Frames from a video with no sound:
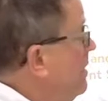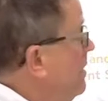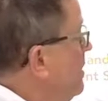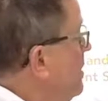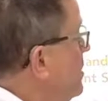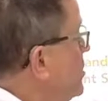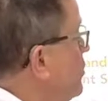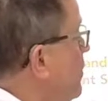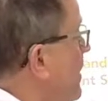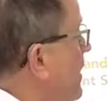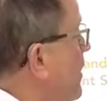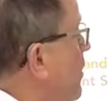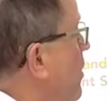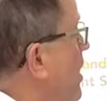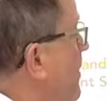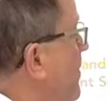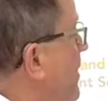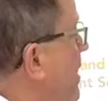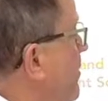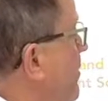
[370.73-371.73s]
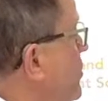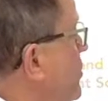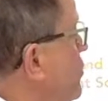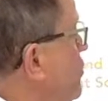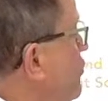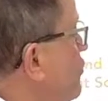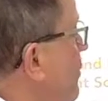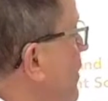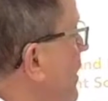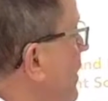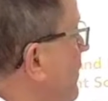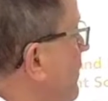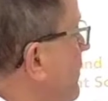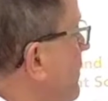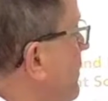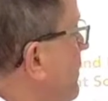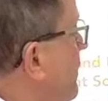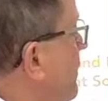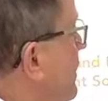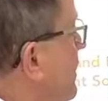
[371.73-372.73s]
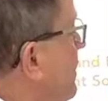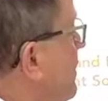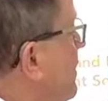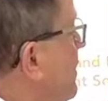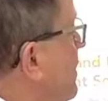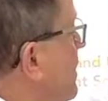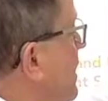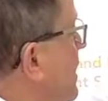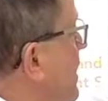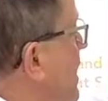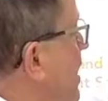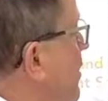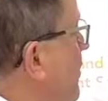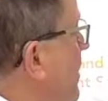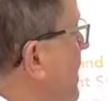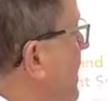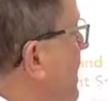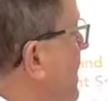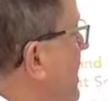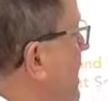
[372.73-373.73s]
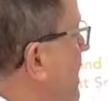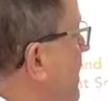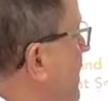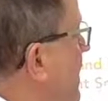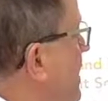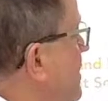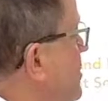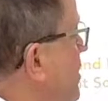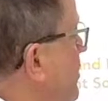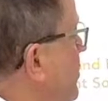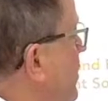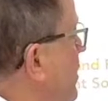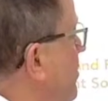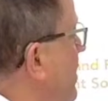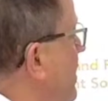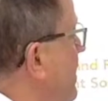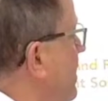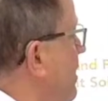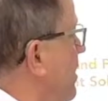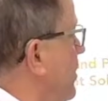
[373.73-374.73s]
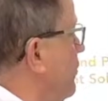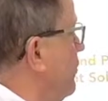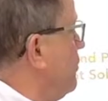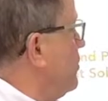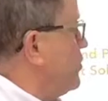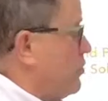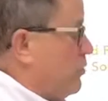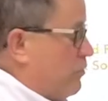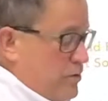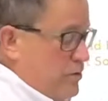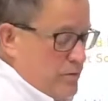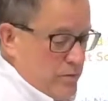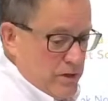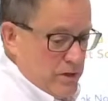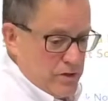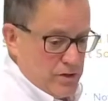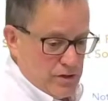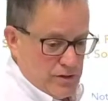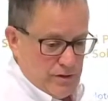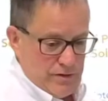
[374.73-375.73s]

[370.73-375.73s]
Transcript: so I know hopper number 2's running. Now I'm going to get out of that simply by hitting the resume switch.